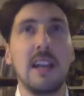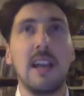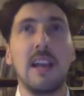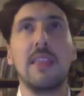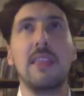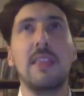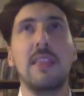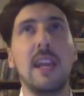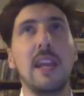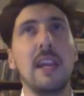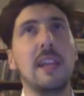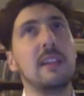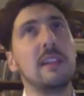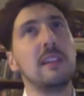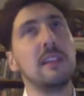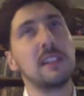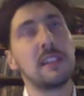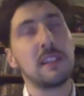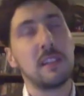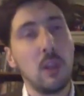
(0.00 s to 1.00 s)
and
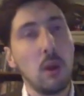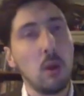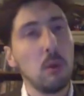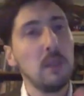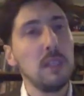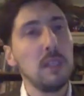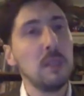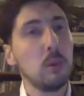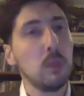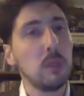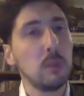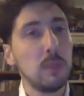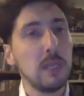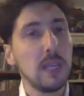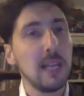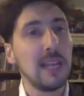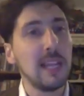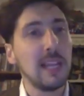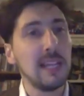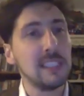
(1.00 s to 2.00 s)
then slowly we
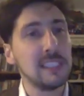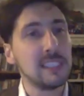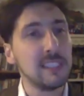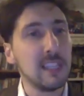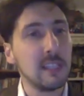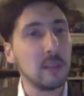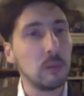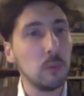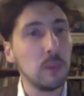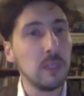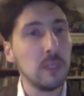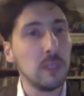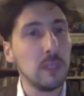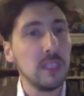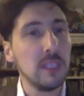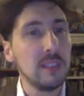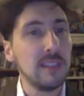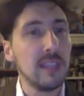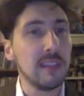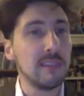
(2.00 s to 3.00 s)
realized that
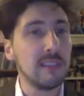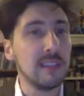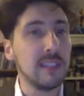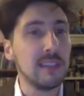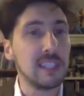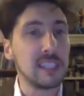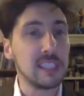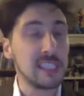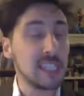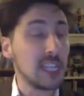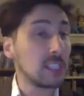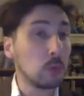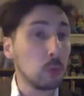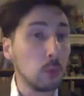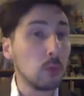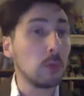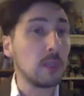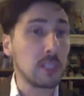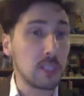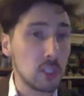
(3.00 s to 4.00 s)
we that the, the sect we
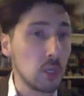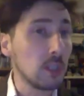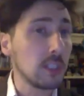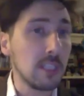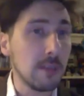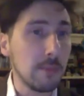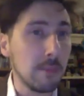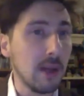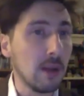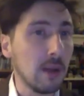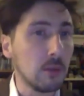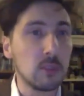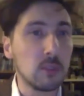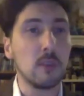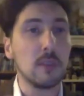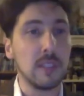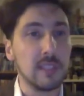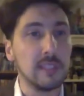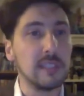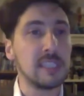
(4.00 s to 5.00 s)
were talking about or
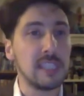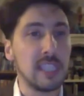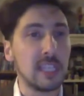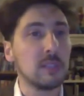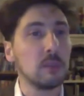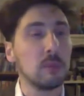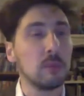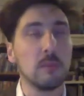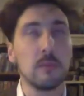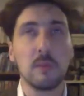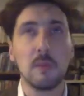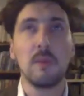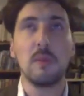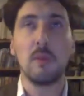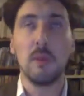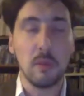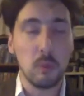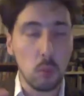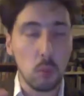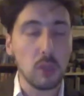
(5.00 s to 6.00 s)
the, the sect
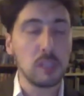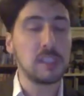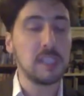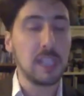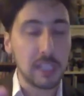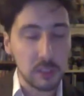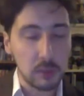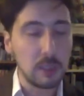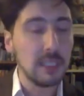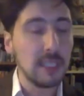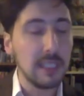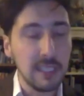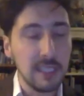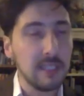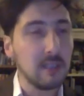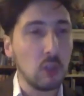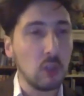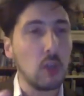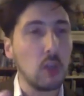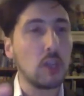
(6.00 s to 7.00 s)
was actually
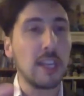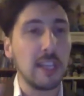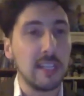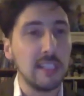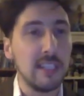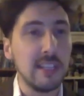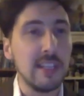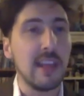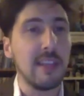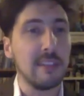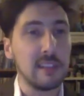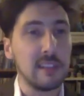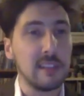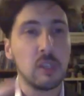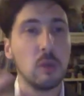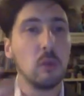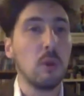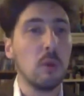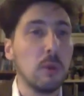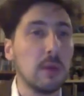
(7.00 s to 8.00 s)
Colonia Dignidad.
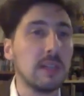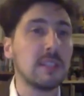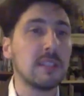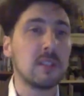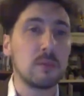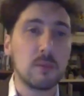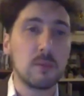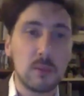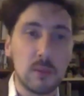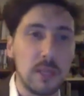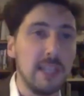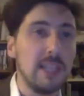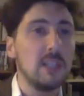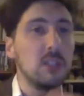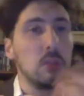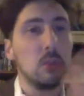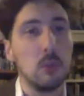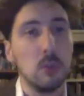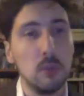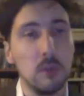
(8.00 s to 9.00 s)
So we were trying
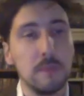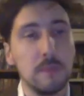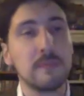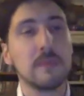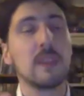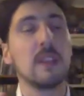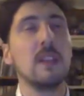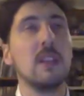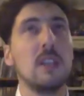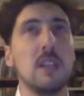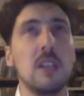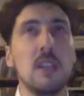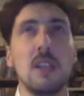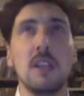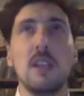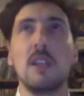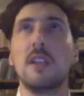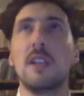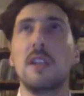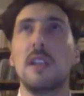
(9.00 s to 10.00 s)
to
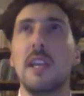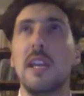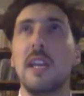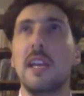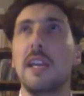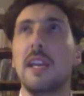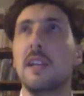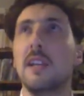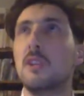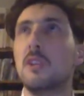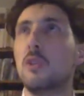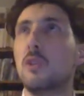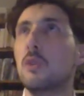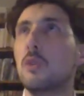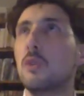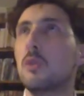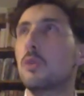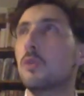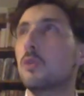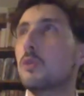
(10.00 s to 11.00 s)
uh,
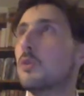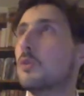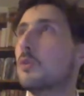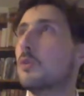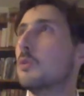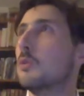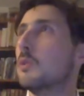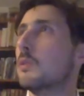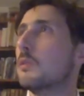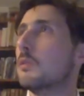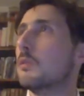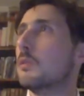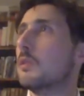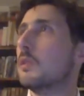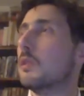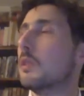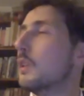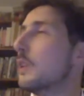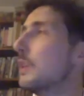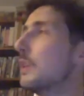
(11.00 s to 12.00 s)
to to
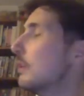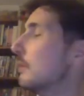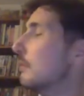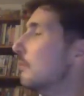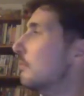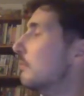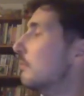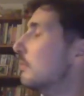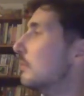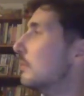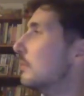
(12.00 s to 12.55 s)
um,